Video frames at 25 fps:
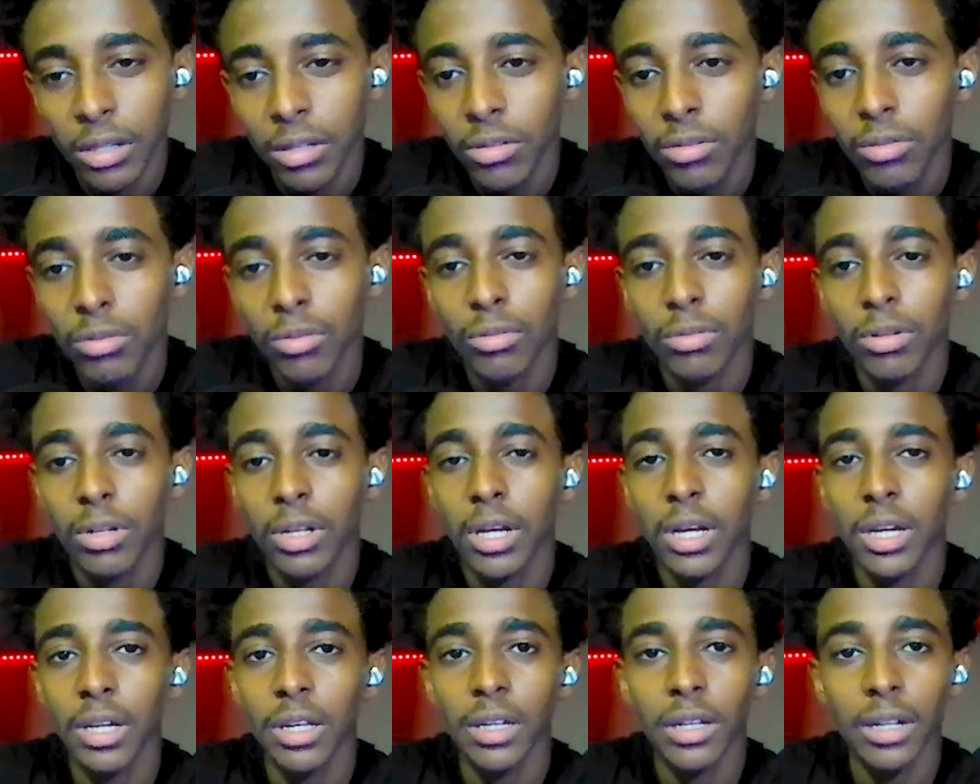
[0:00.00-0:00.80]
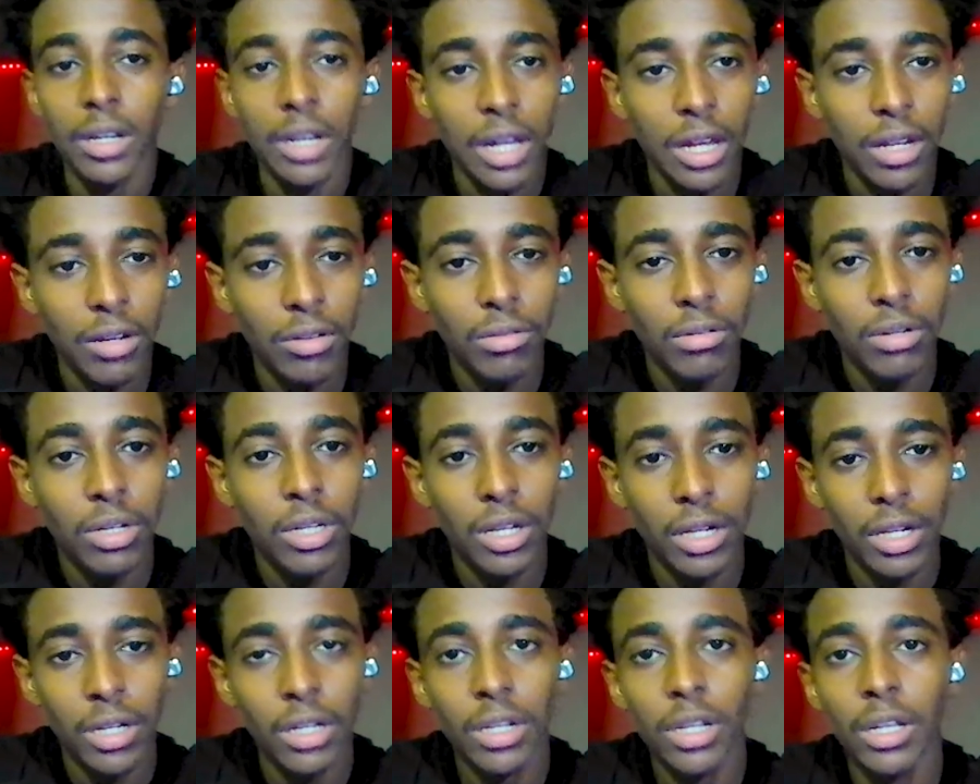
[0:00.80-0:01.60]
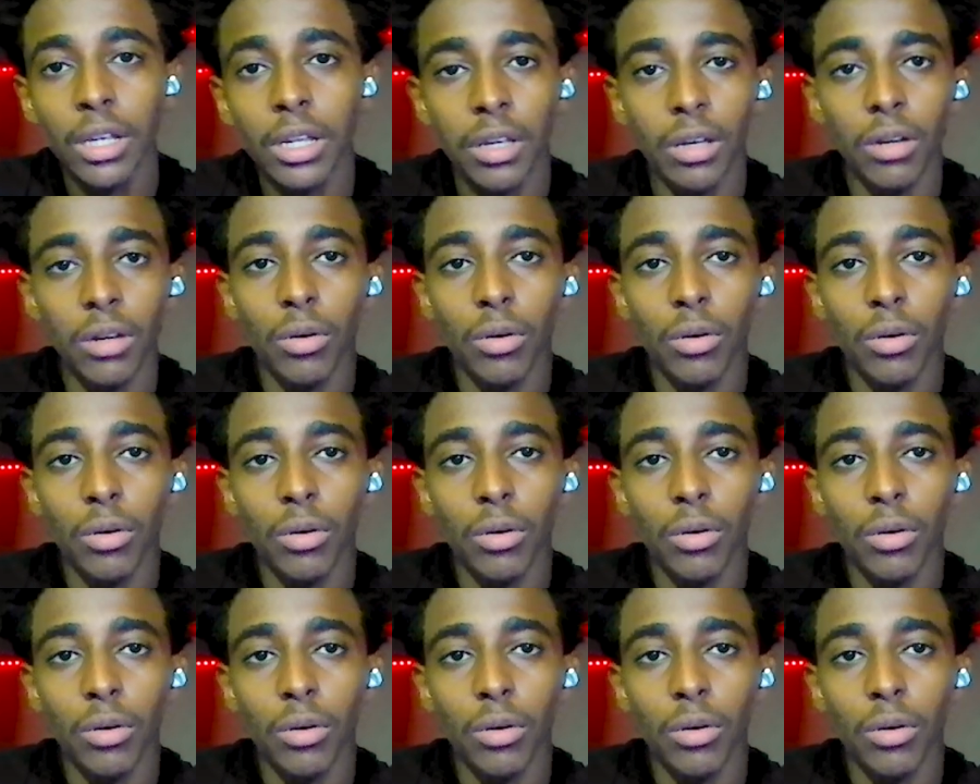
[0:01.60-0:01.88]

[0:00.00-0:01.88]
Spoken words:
You own a girl, Lelona Garandi,